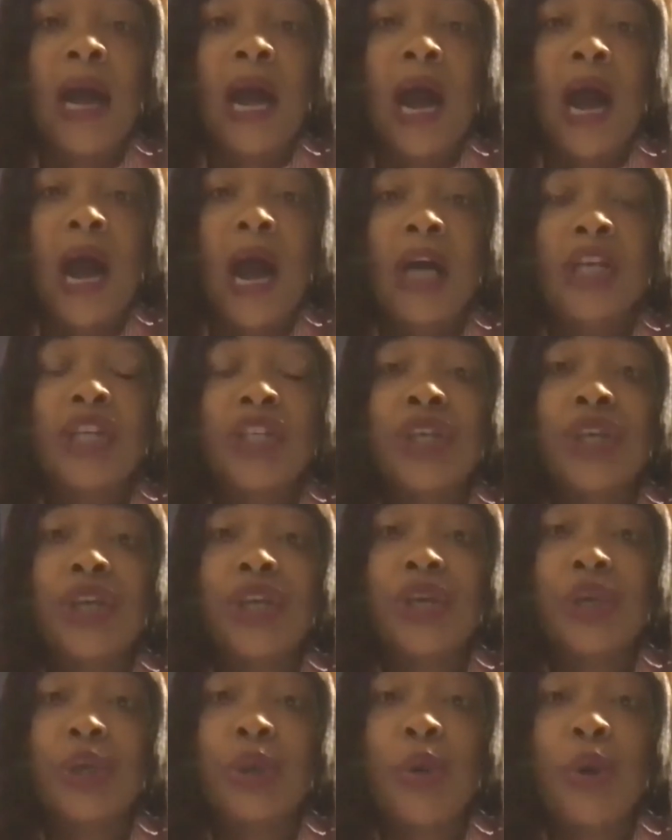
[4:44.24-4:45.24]

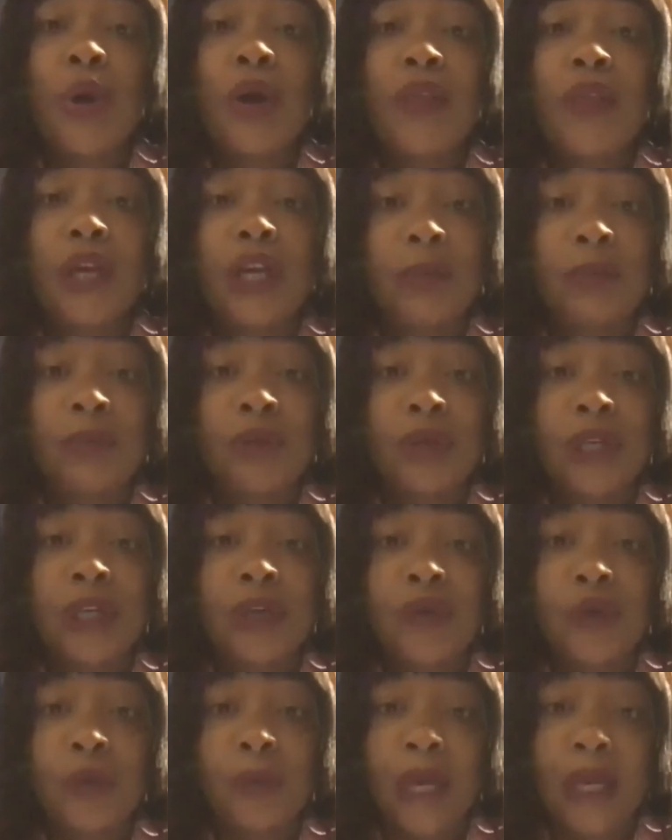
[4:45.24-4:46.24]
secure the community
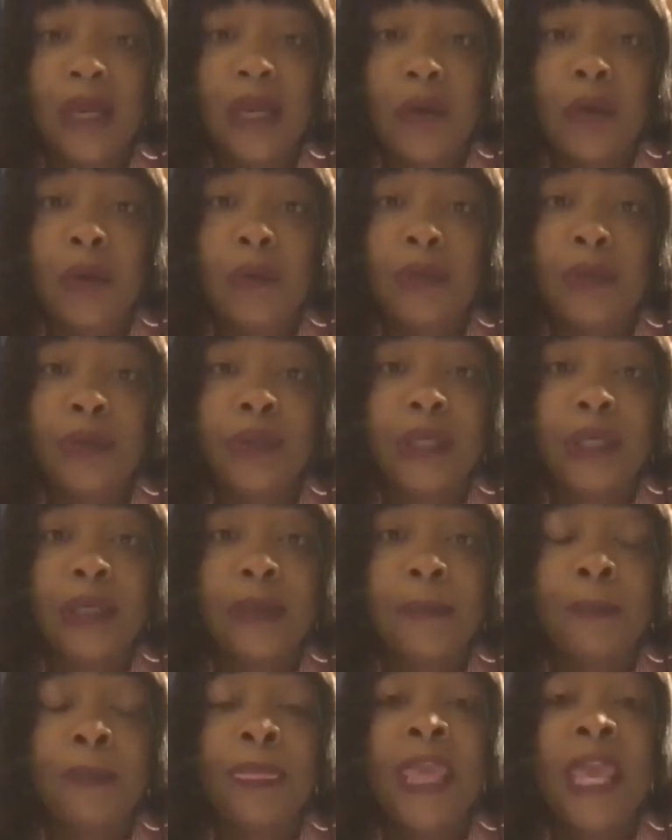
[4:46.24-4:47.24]
room in our building,
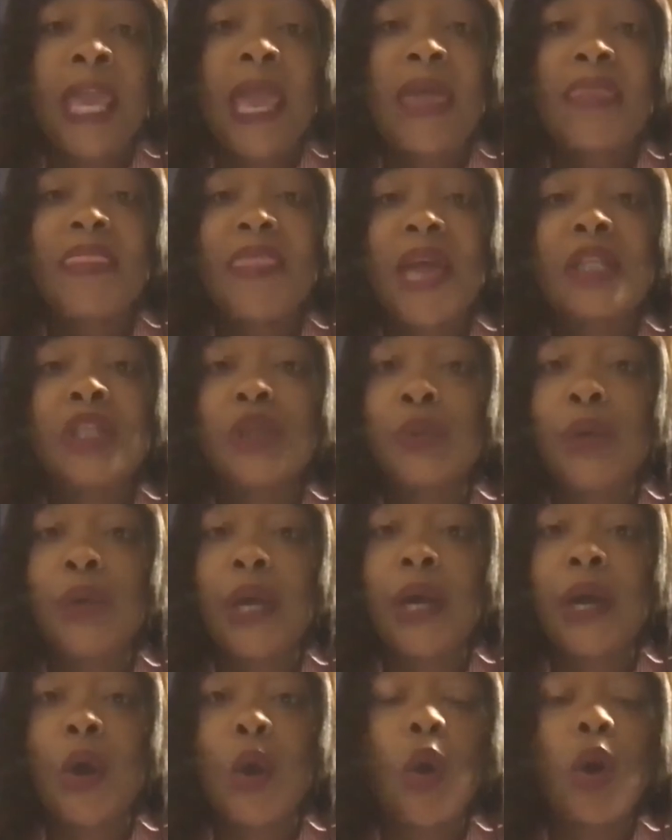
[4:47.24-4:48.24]
and that's where
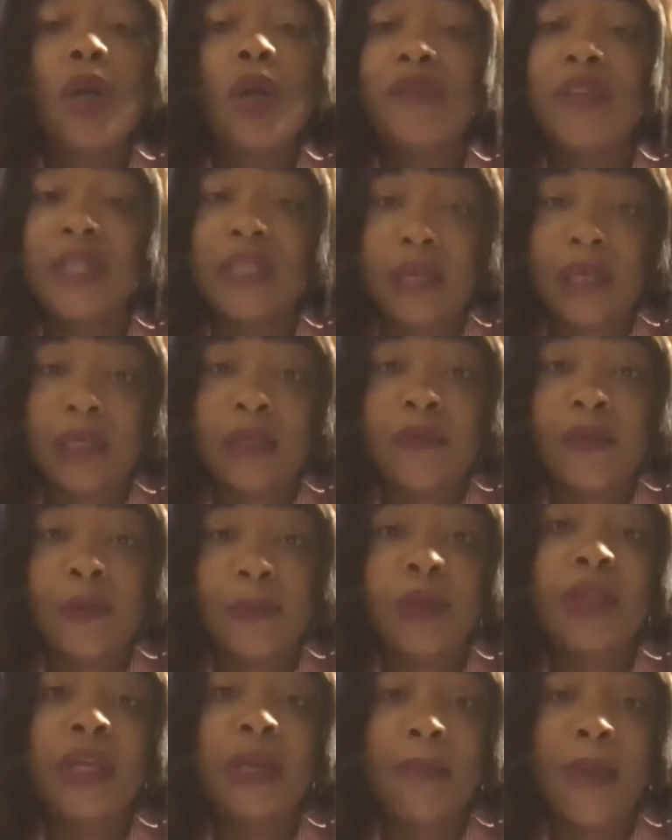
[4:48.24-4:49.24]
all of the tenants of the building
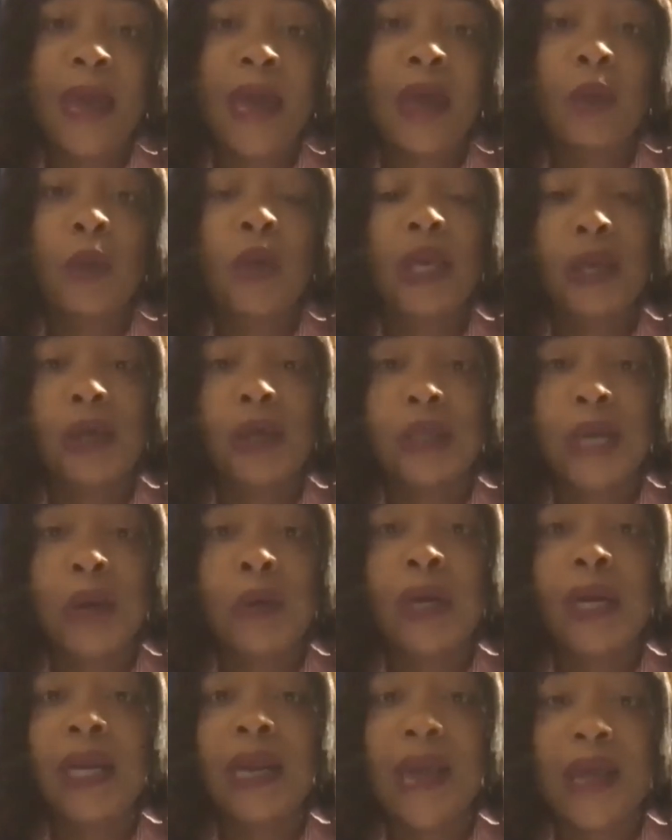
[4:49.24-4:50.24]
met. We held our
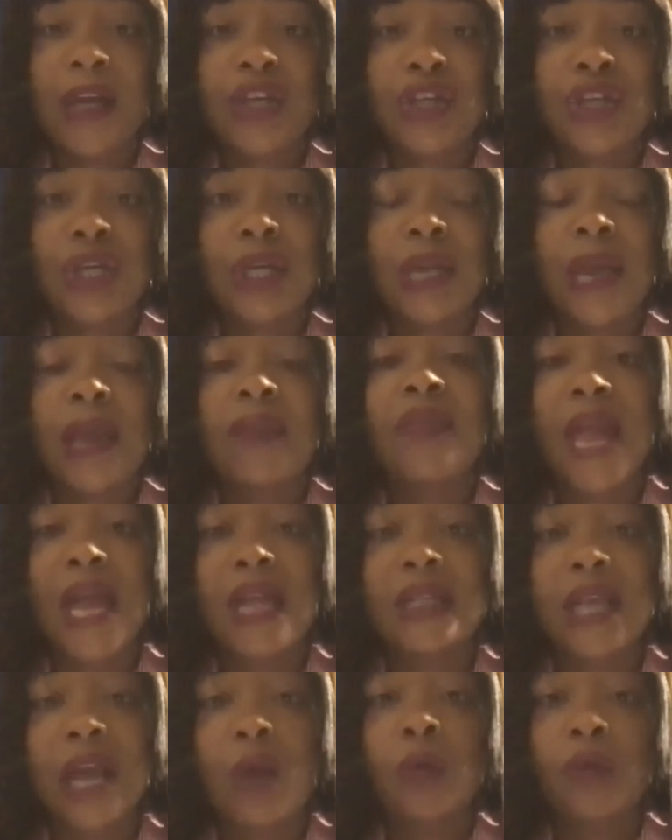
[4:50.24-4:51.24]
election, and that's how
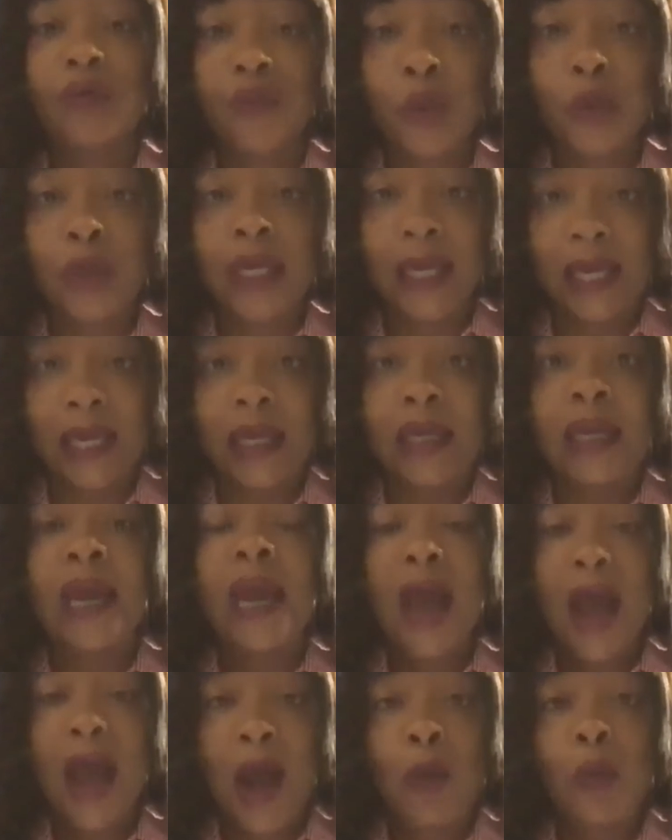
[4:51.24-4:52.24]
we voted in
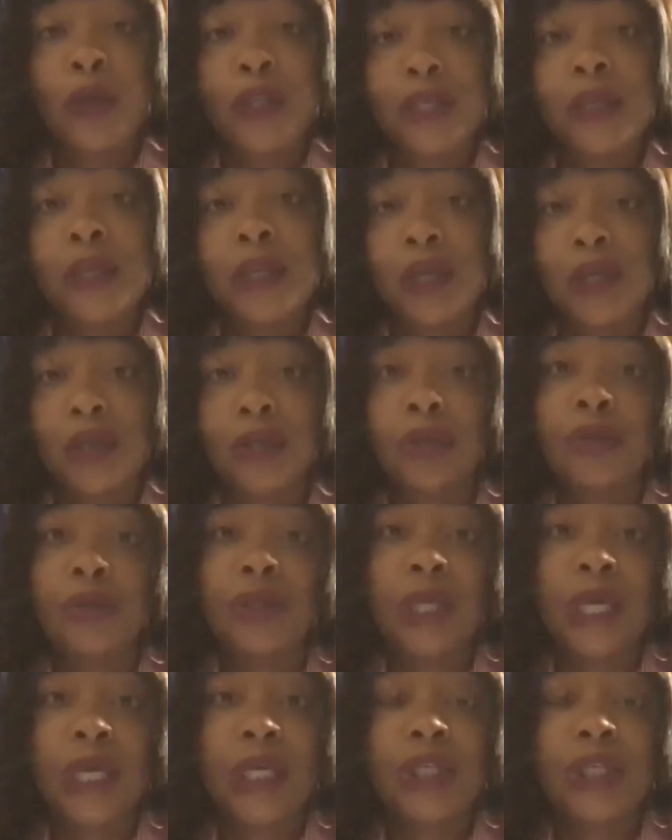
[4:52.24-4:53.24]
our tenant
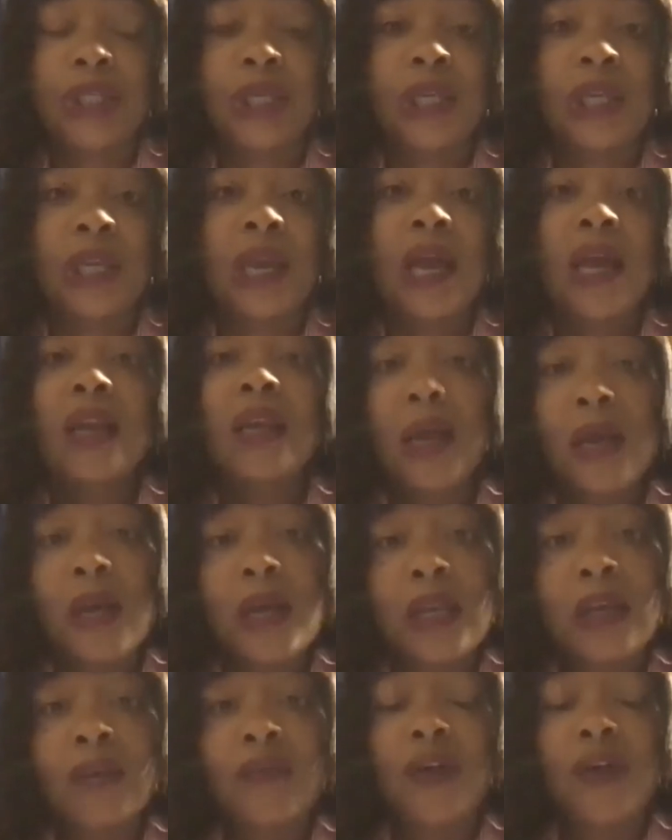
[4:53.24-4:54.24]
association.
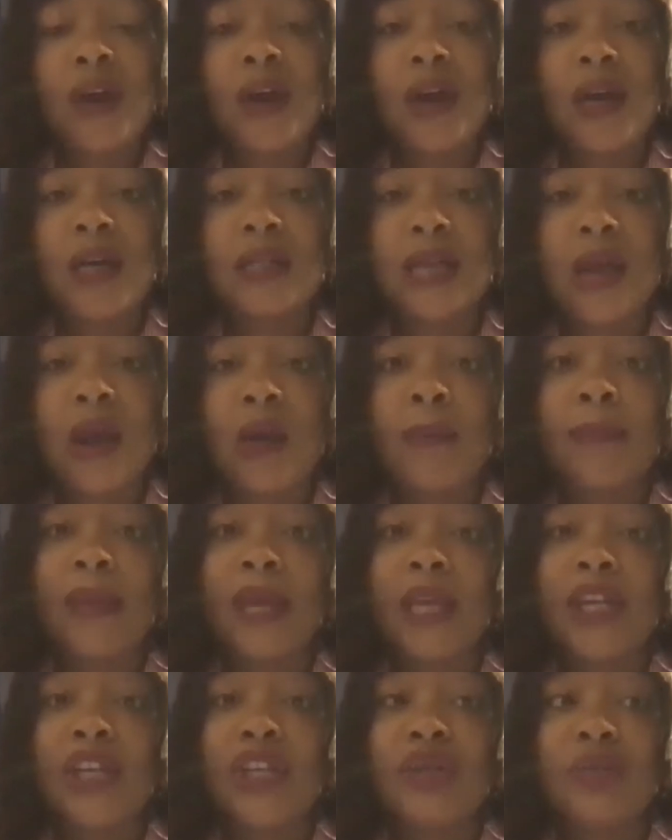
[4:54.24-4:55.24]
Luckily for us, our
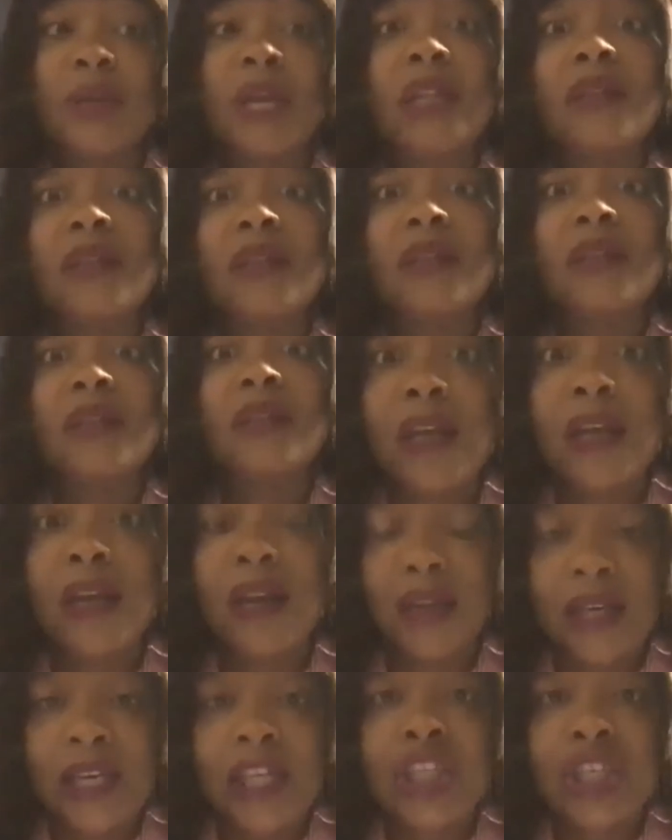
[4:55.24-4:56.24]
management did
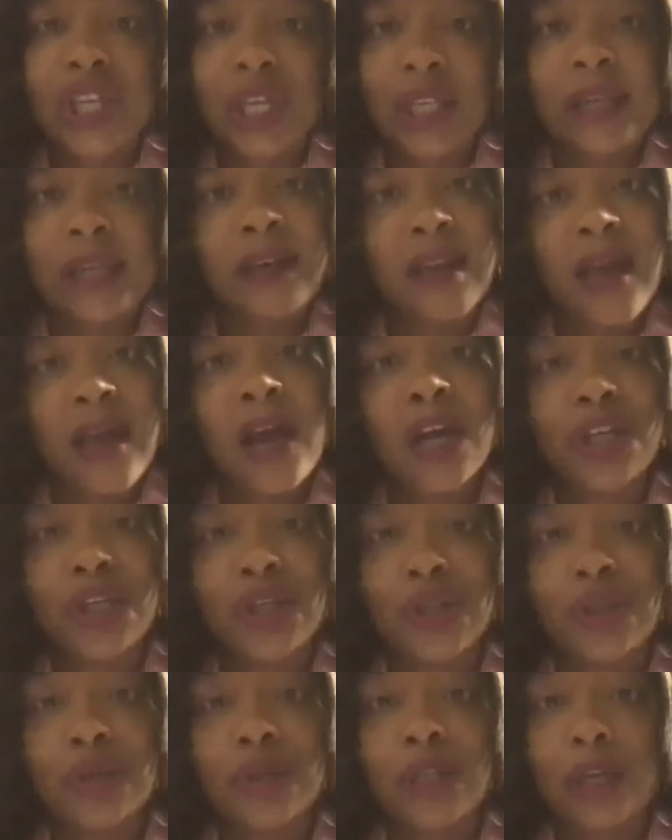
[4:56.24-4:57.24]
initially let us
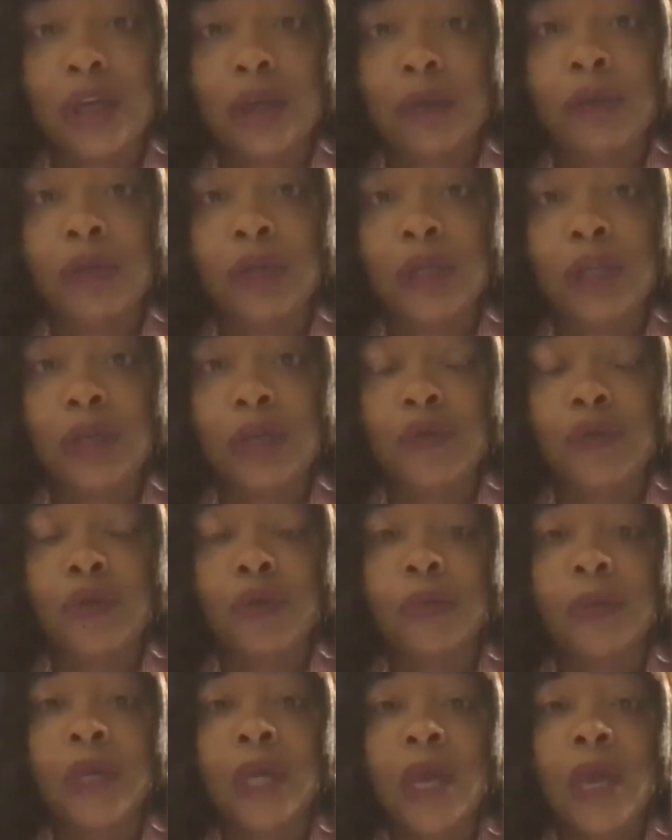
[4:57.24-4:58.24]
use the community room.
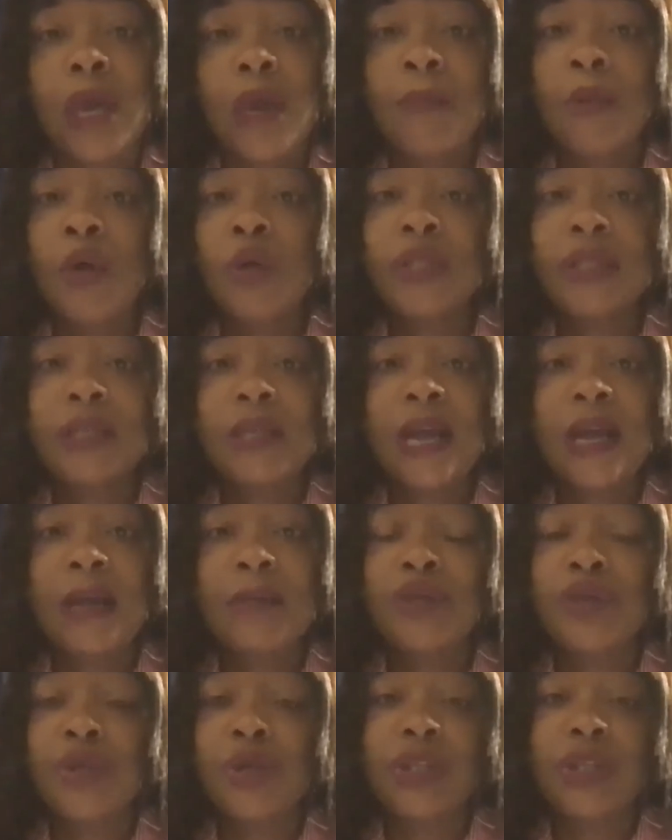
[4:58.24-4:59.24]
Most
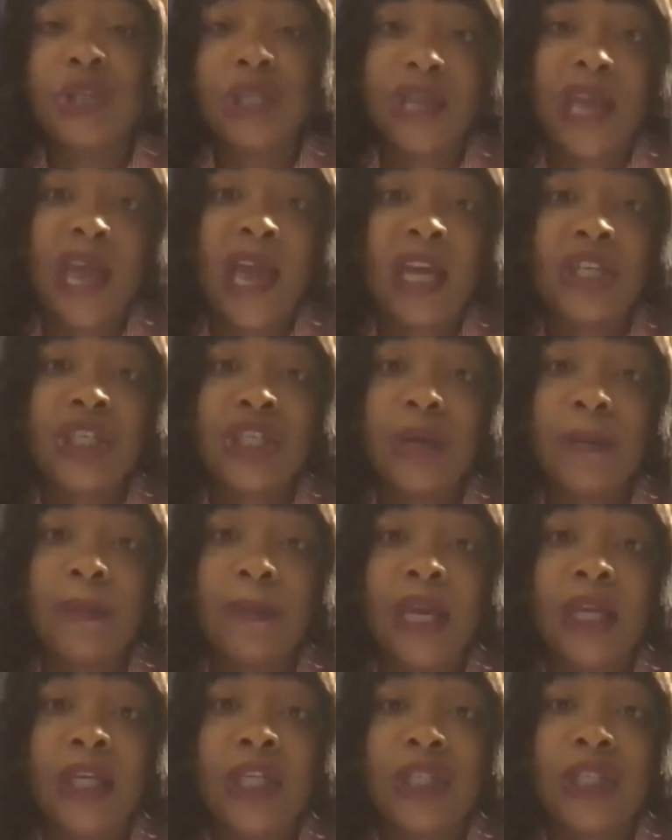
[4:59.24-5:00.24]
times you can just ask your
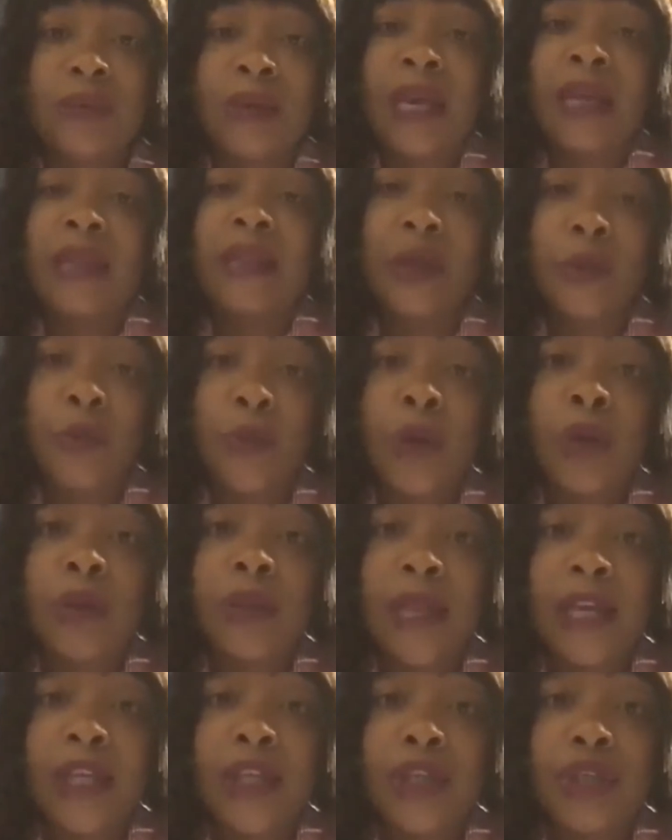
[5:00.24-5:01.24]
management and they will
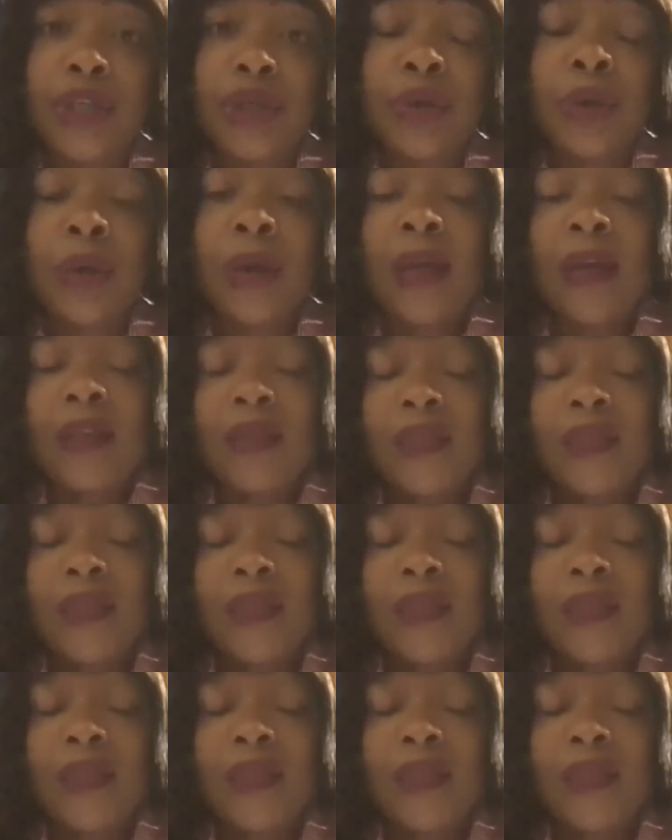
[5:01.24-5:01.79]
let you. They're